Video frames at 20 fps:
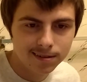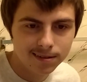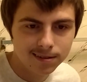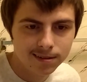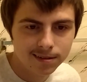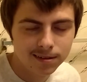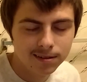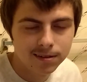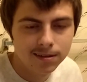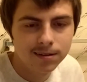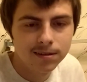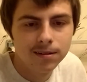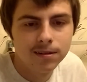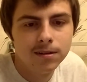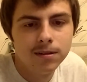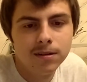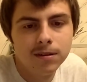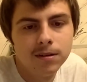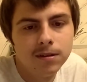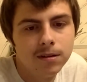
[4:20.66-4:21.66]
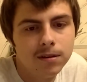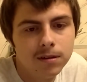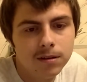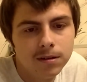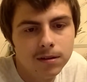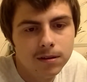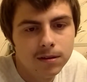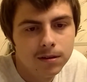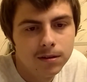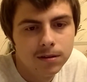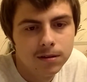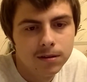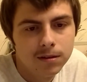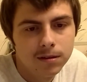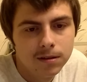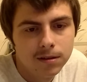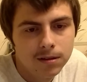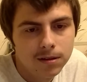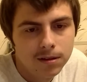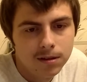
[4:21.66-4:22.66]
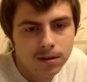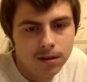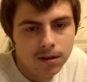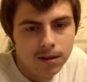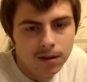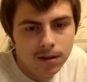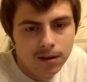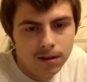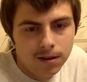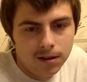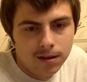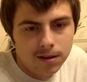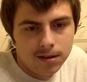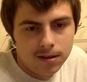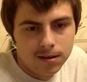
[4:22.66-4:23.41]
[no speech]